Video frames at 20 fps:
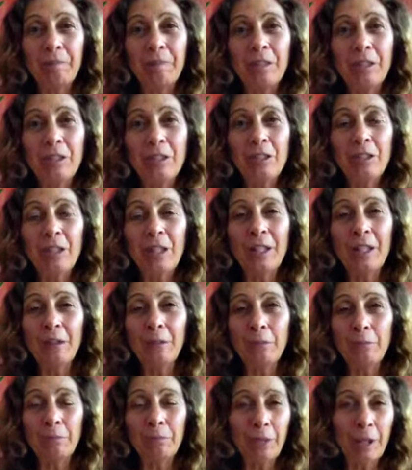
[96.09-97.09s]
Usually they
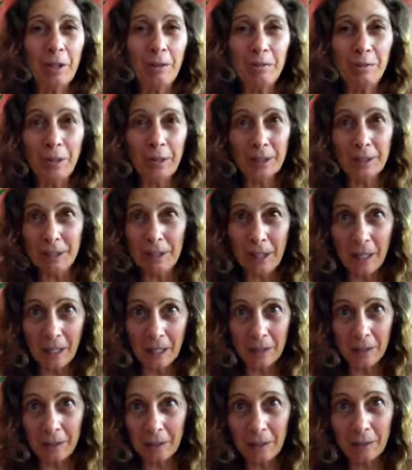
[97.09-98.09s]
don't barefaced
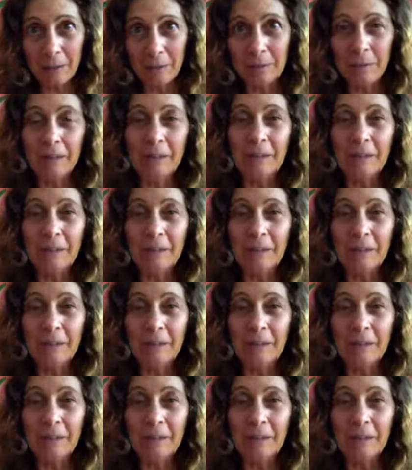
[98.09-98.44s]
lie to you